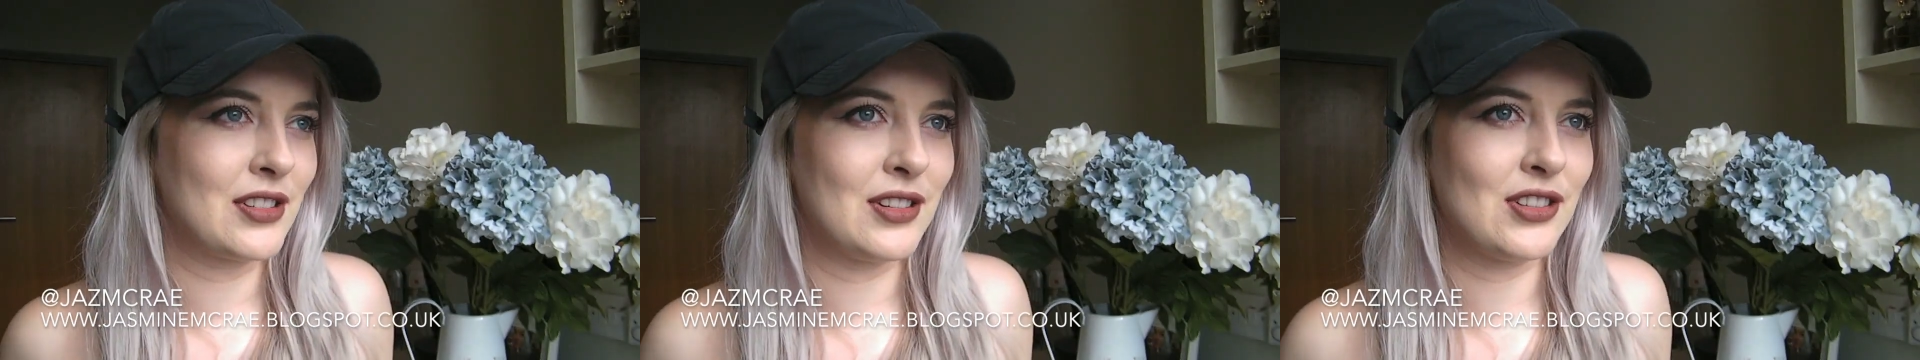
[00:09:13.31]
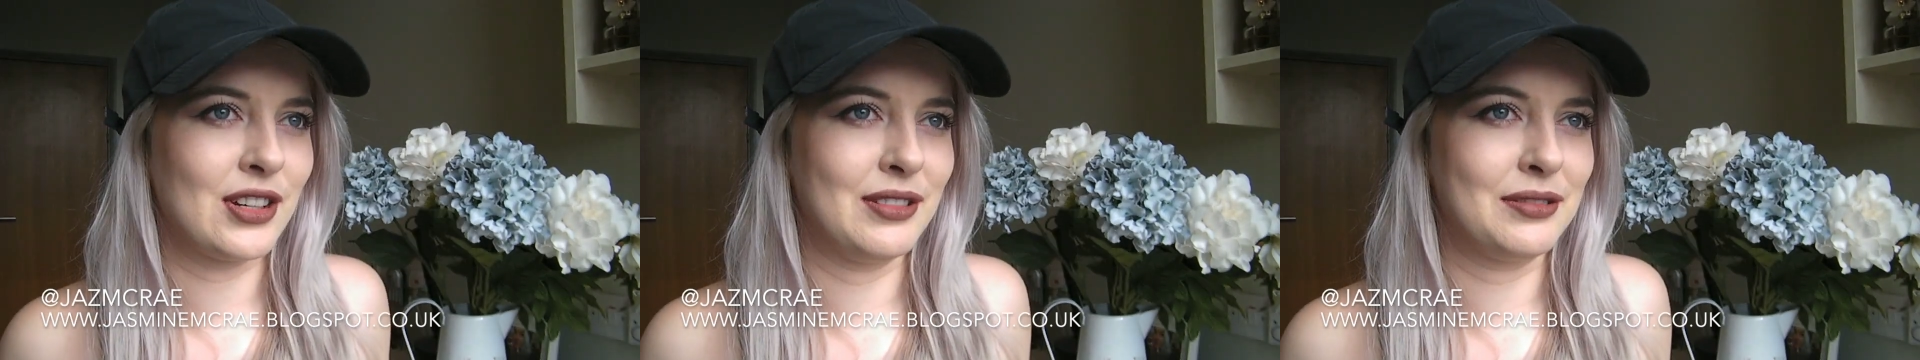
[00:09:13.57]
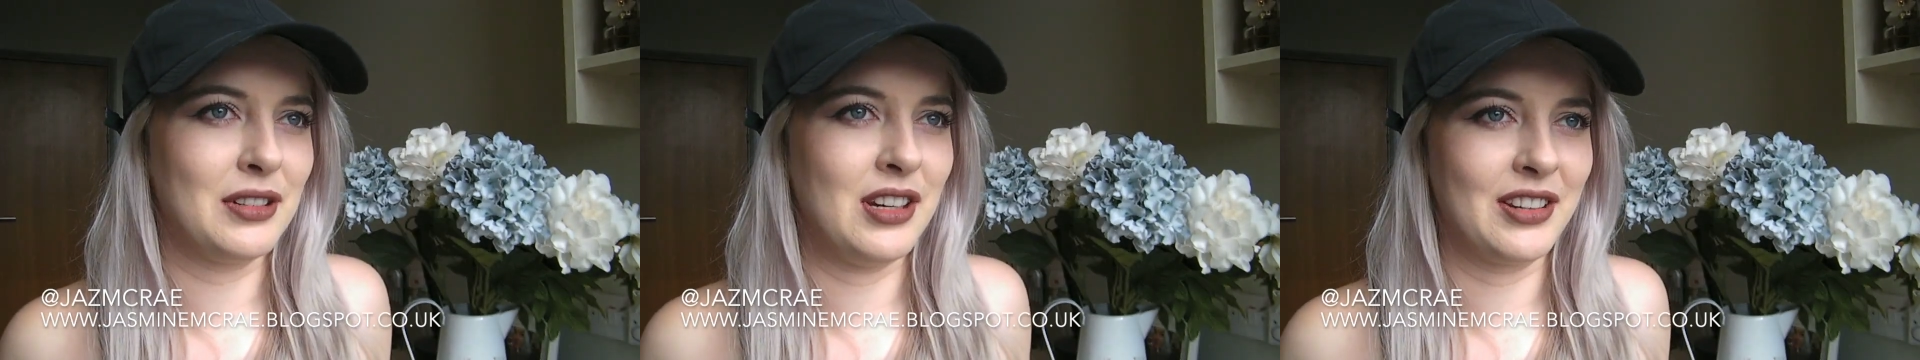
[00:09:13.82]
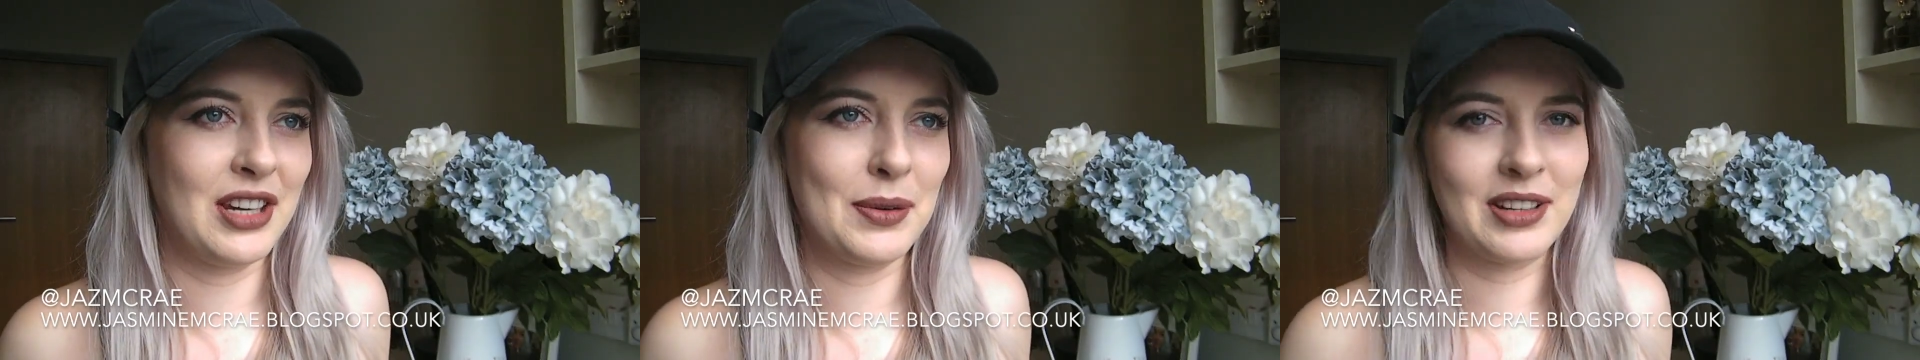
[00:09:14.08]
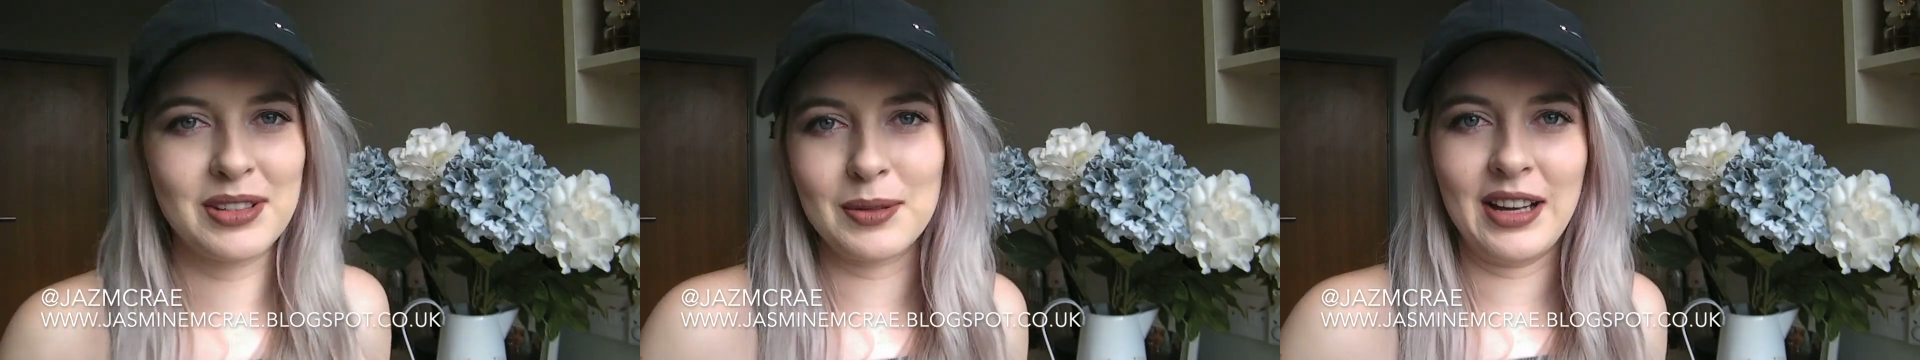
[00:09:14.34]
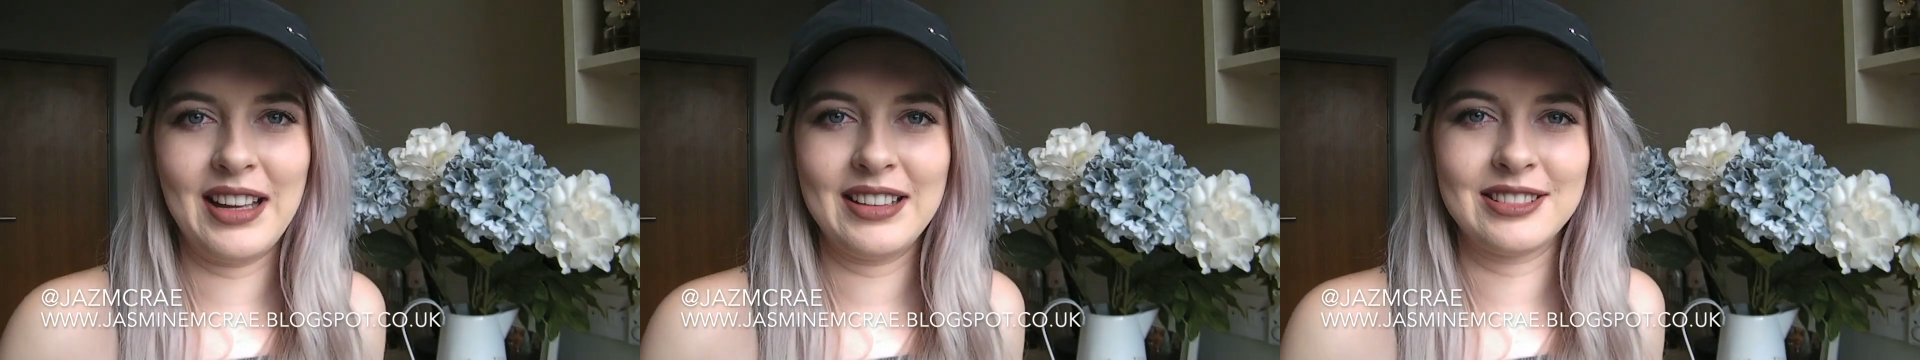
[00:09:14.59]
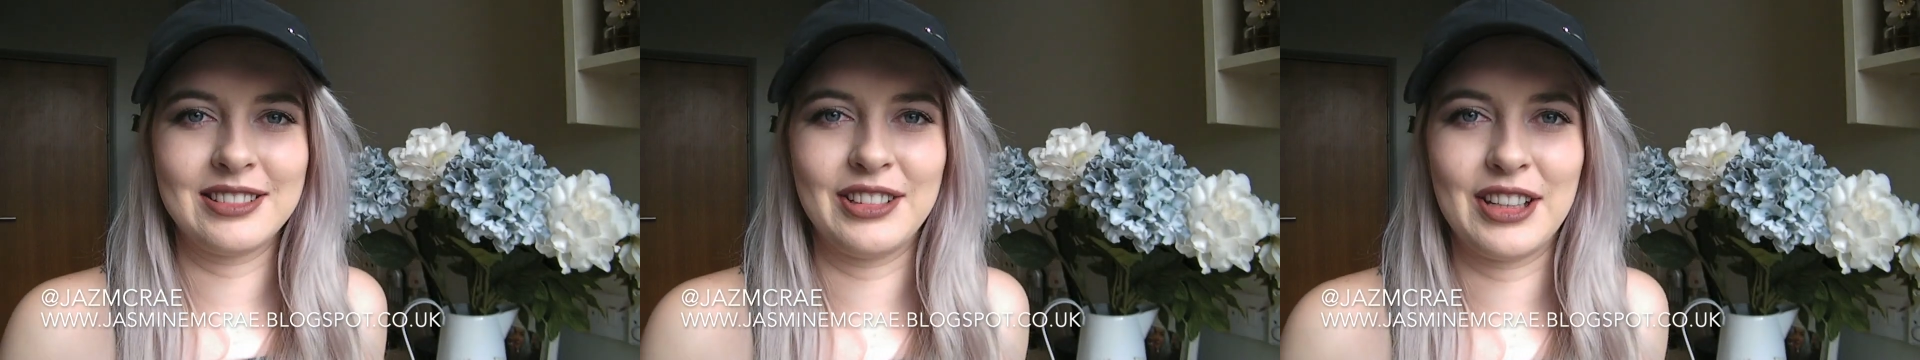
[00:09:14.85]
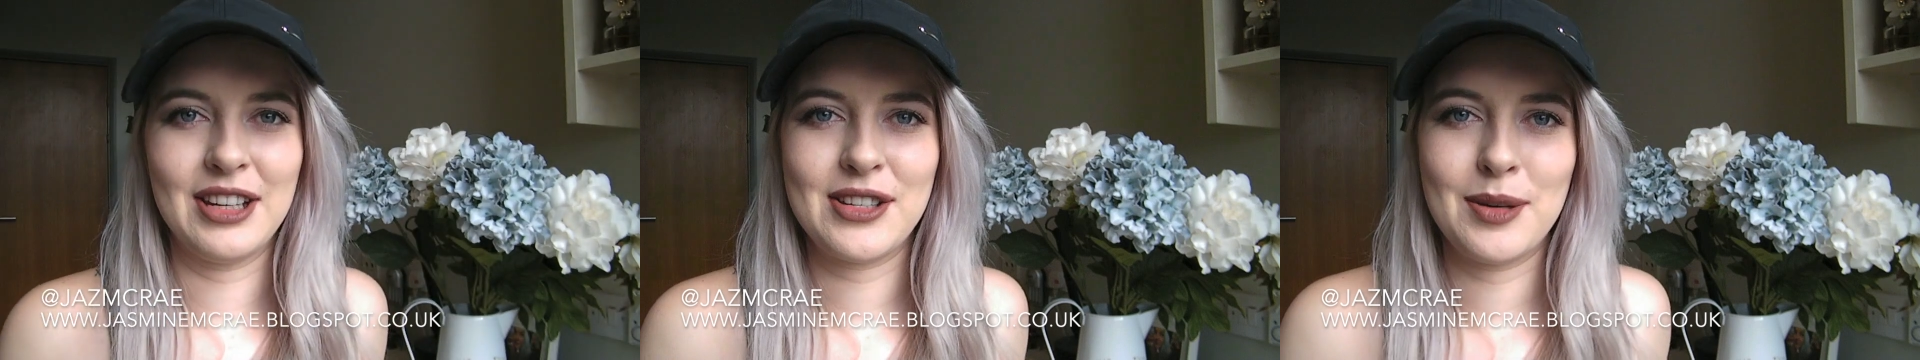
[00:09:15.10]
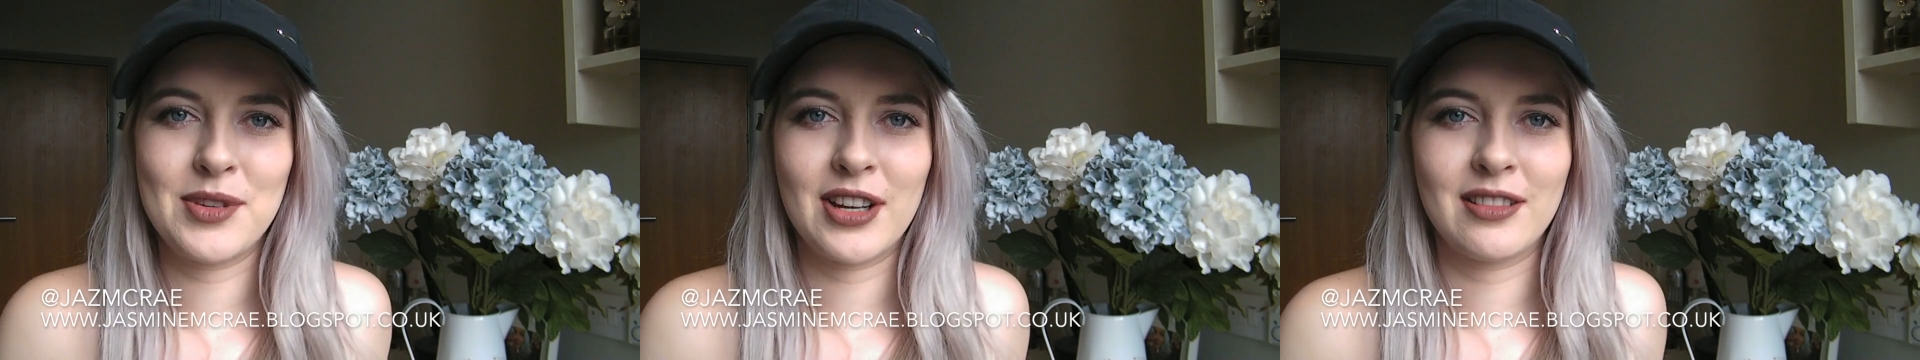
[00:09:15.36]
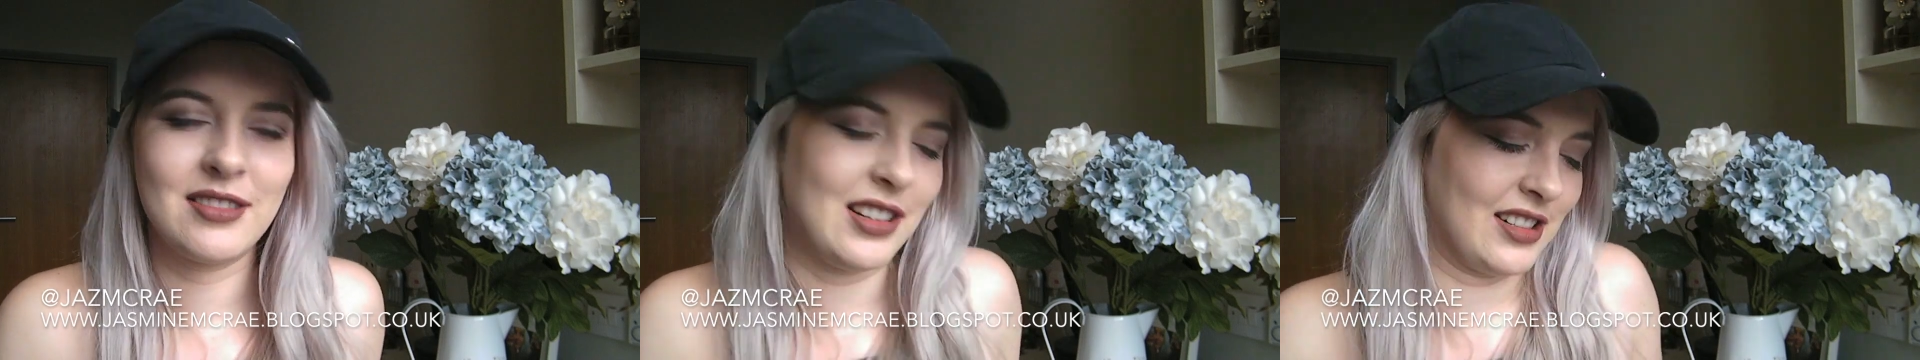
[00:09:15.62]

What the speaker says: to show your new underwear on your YouTube channel.